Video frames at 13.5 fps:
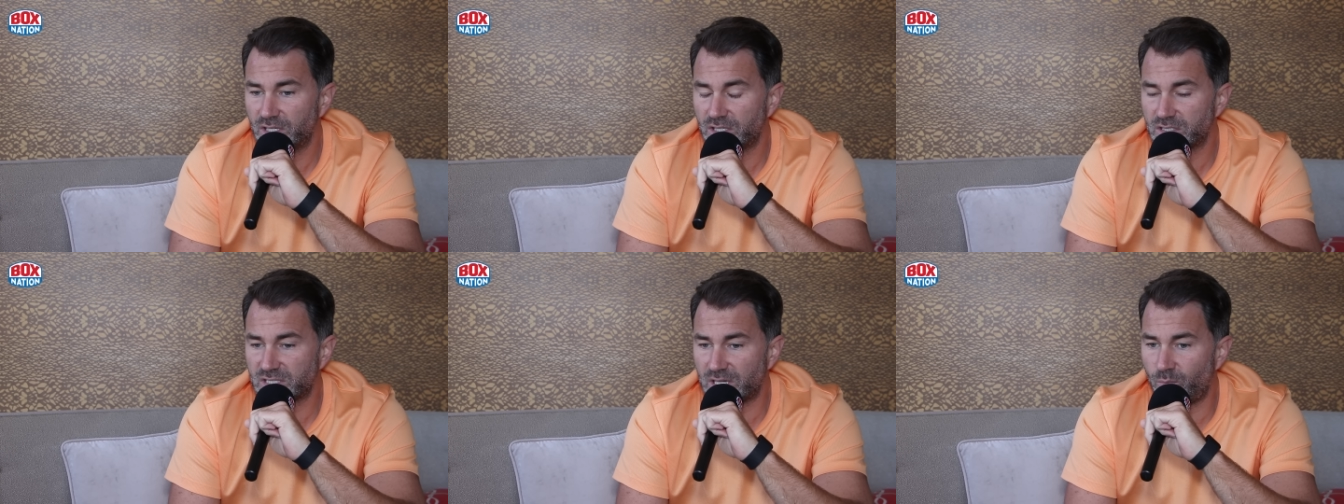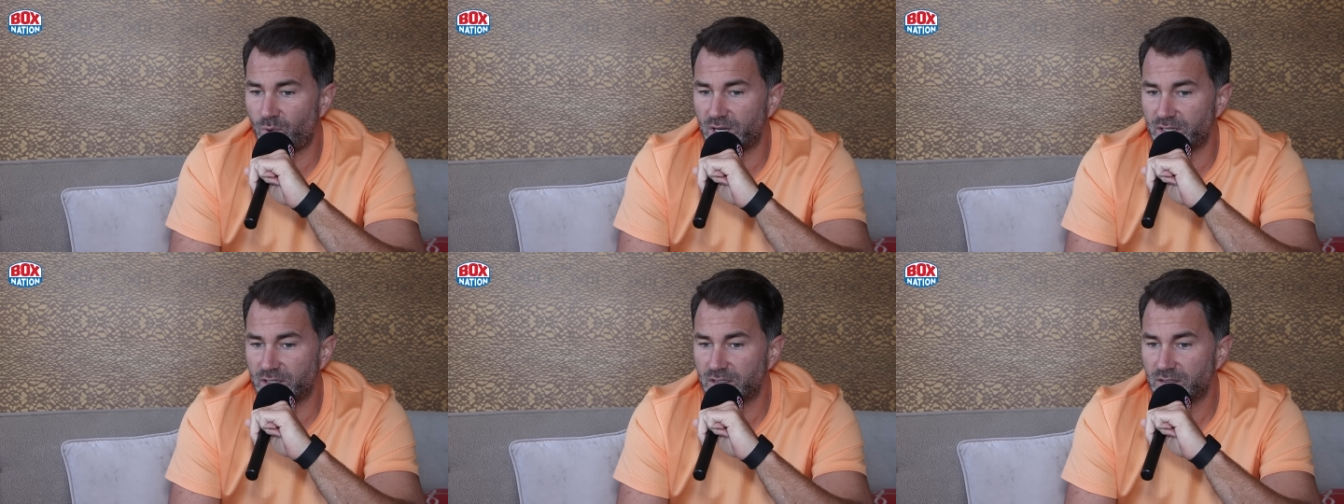
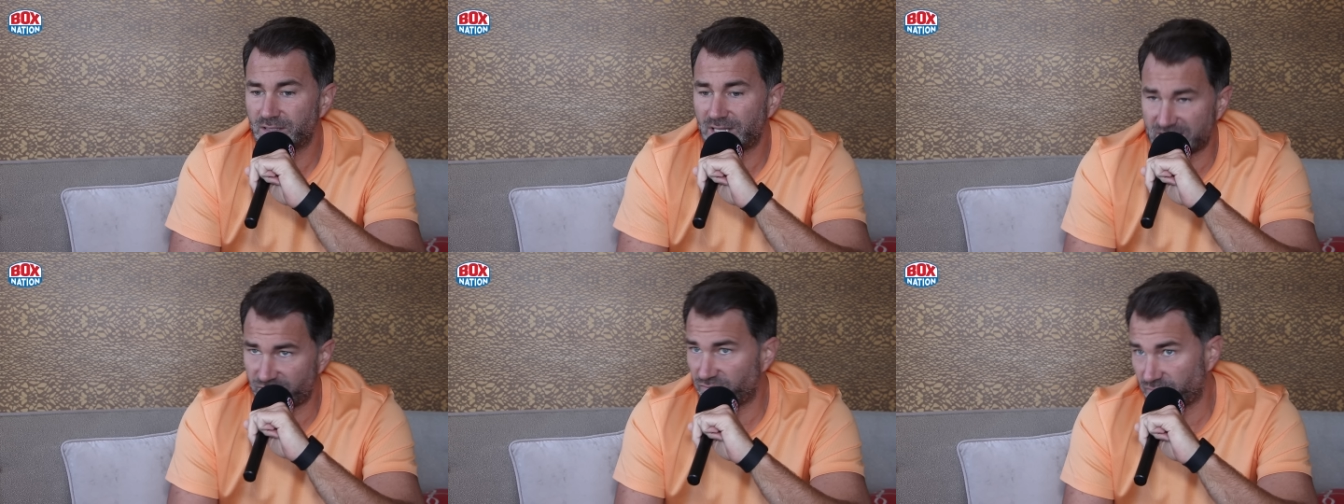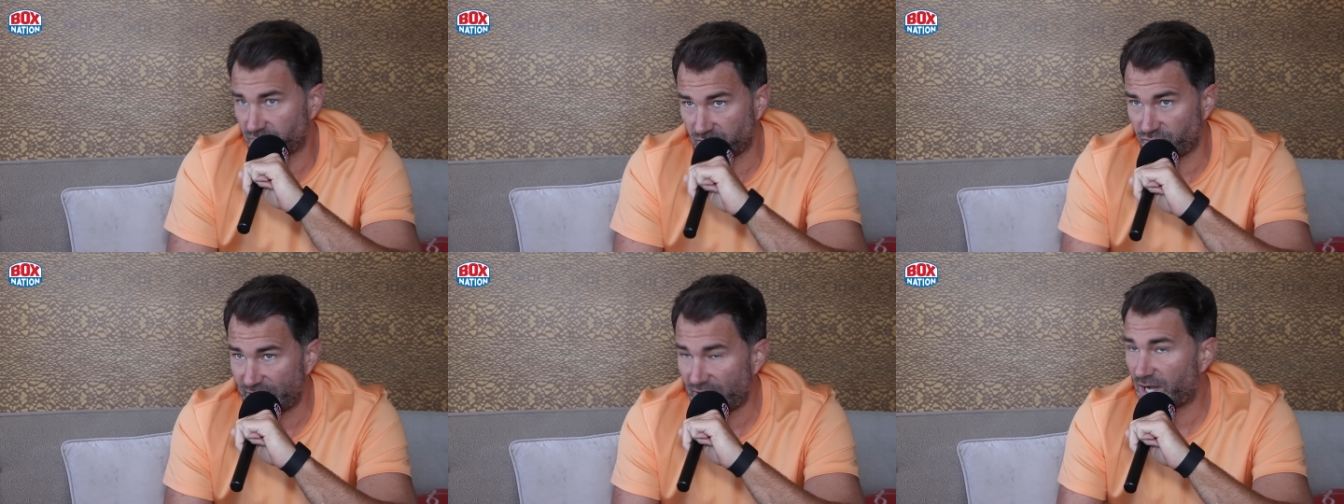someone doesn't
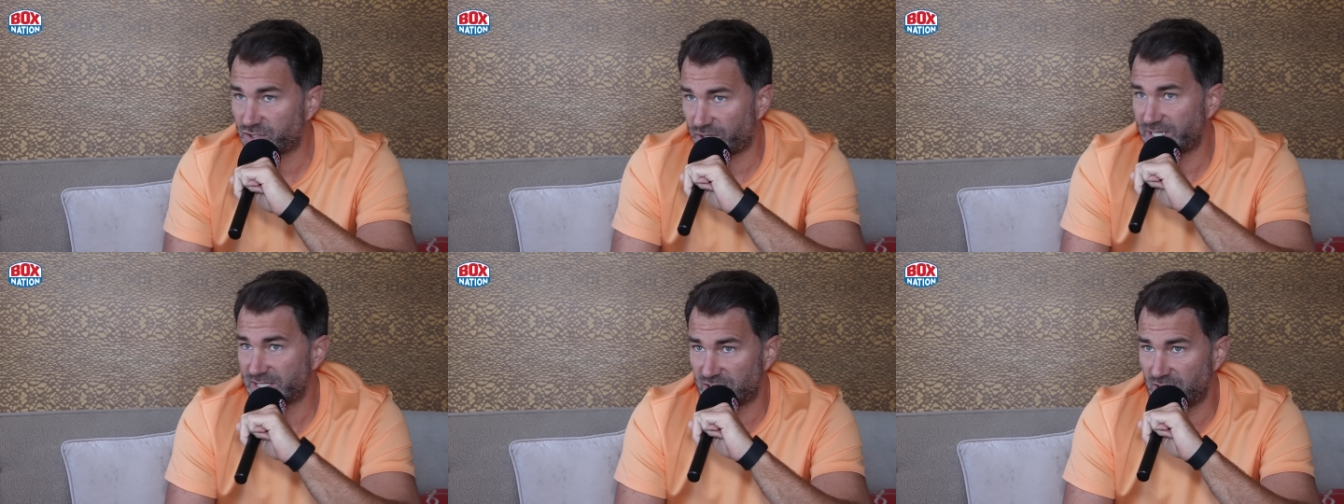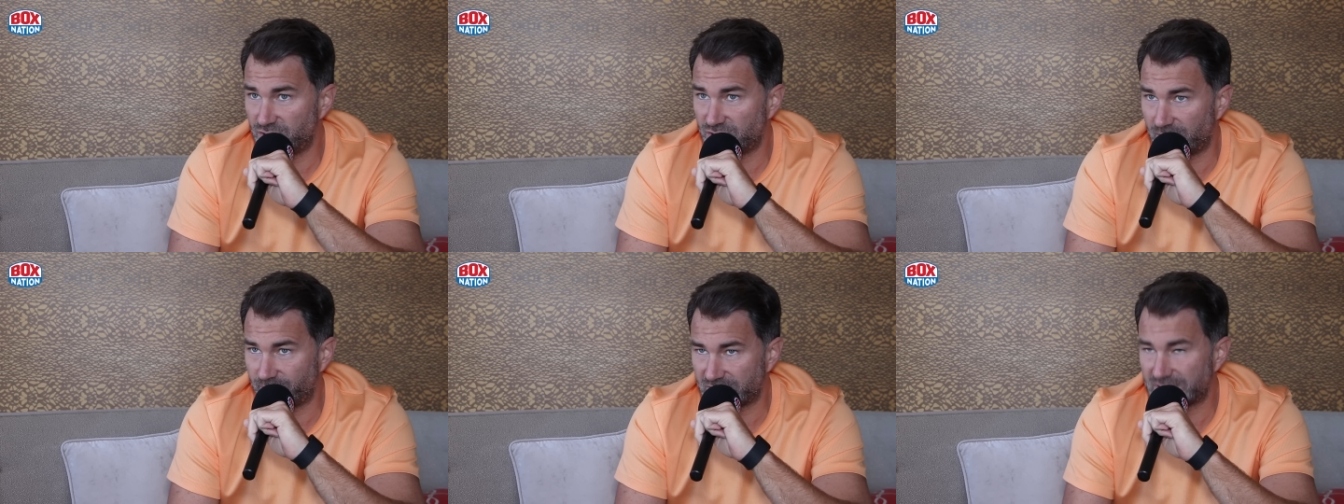rehydrate to huge
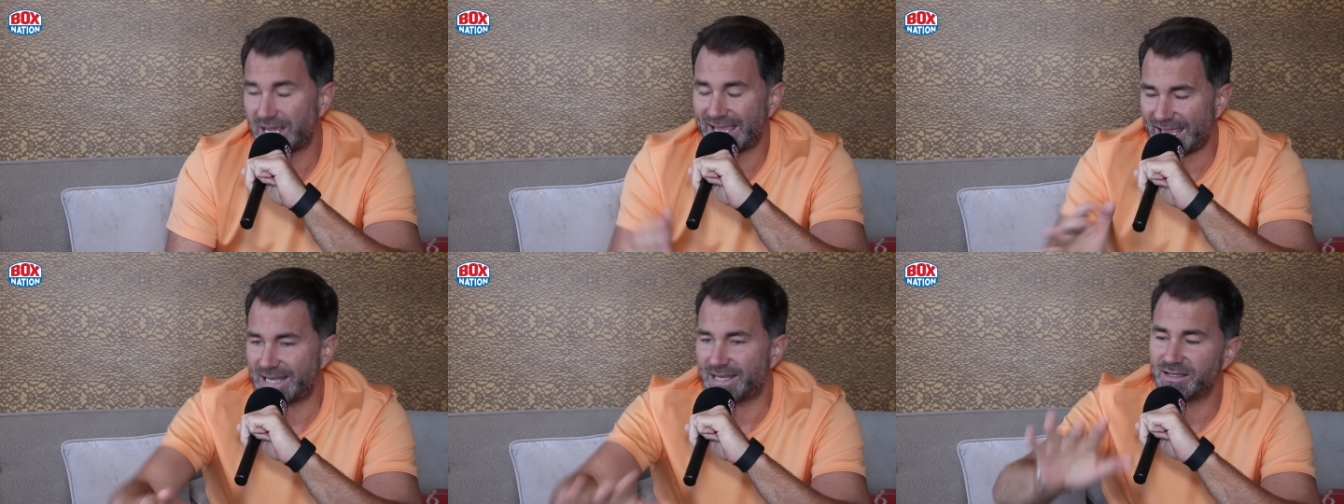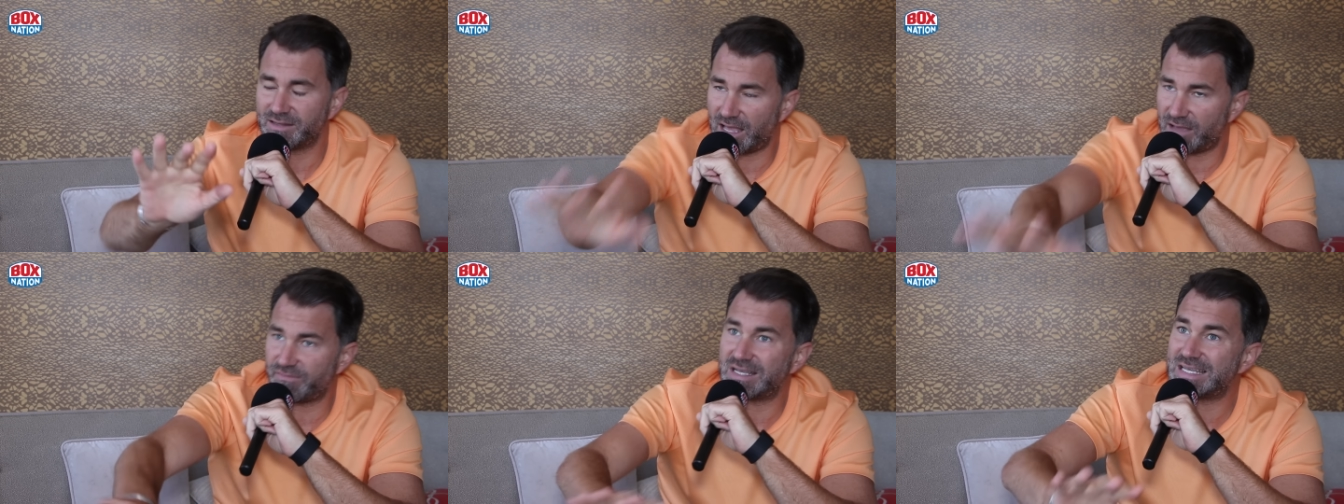numbers. Again,
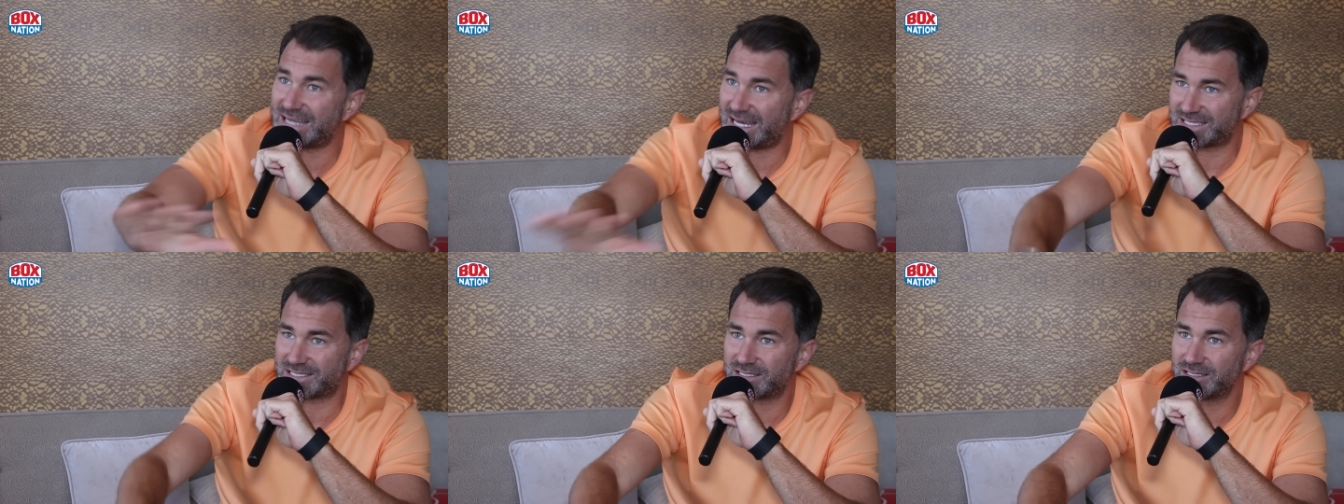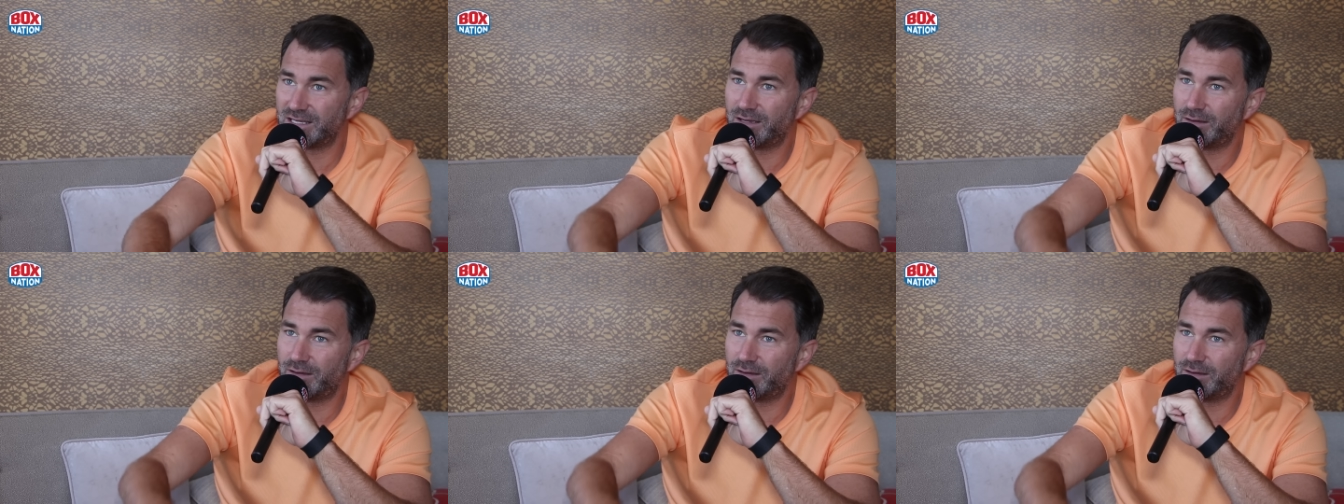Devin does.